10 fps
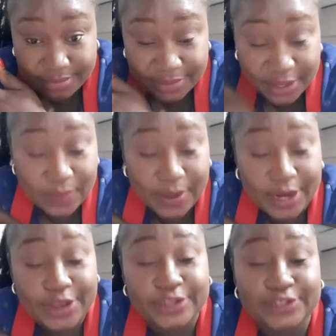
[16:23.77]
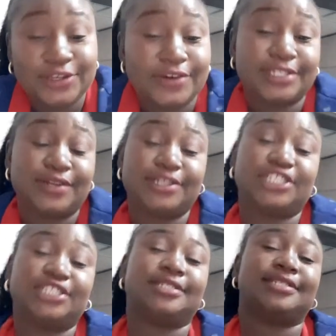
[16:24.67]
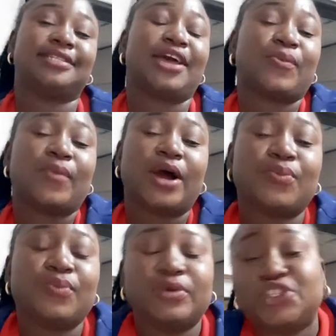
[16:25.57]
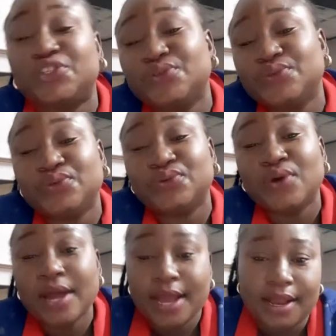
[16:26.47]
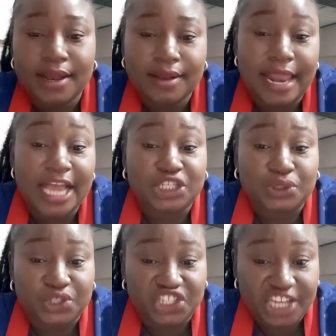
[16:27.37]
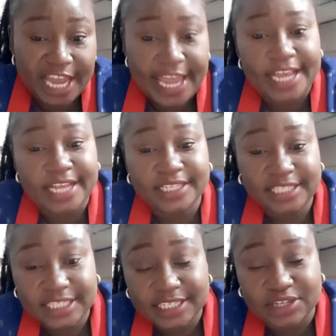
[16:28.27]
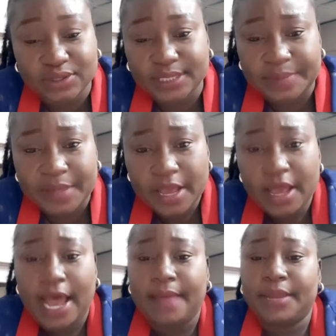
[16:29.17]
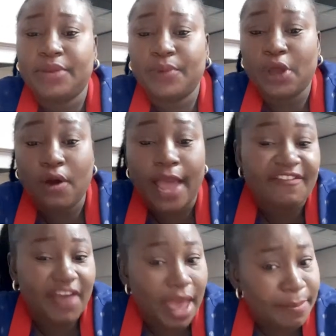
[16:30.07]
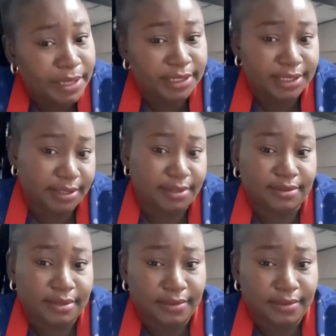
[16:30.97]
What are your New Year resolutions? Like what would you like to change? You know, we all have habits.